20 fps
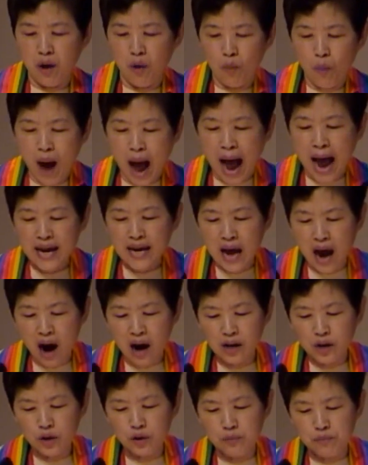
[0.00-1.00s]
why are
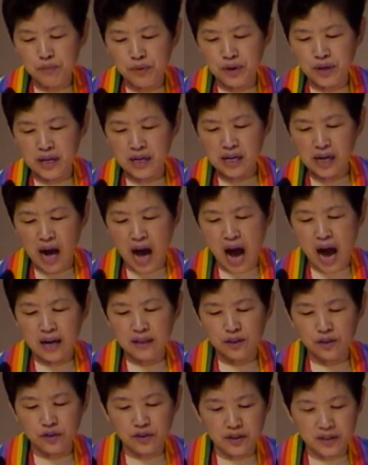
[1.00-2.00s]
you putting God
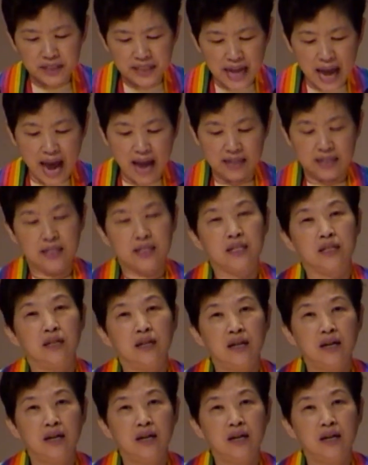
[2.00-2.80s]
to the test